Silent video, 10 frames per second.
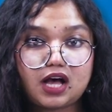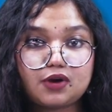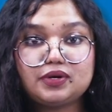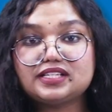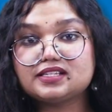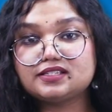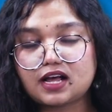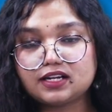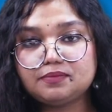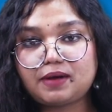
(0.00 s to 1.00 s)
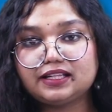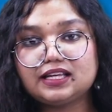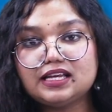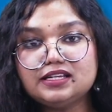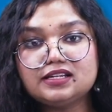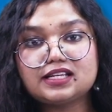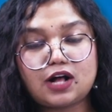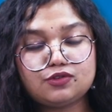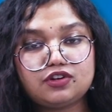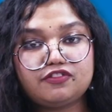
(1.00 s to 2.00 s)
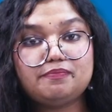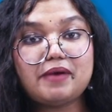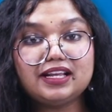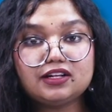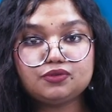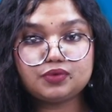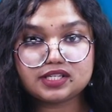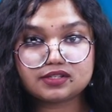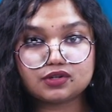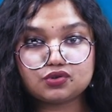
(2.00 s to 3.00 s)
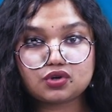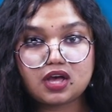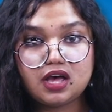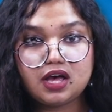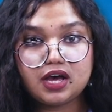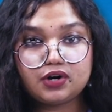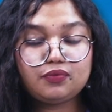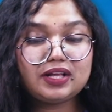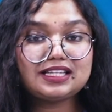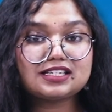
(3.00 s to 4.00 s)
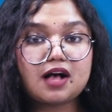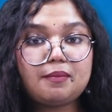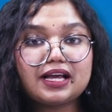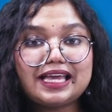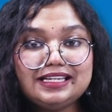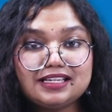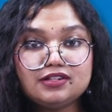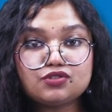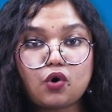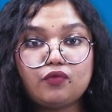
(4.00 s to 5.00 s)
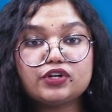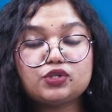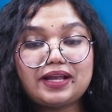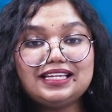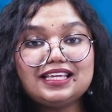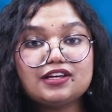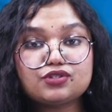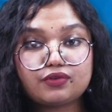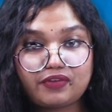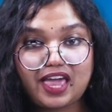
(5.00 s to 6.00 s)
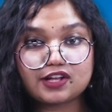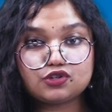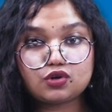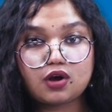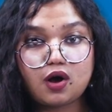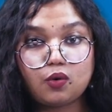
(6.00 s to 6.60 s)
A recent study by the Indian Council of Medical Research revealed that among Indians over 20 years of age,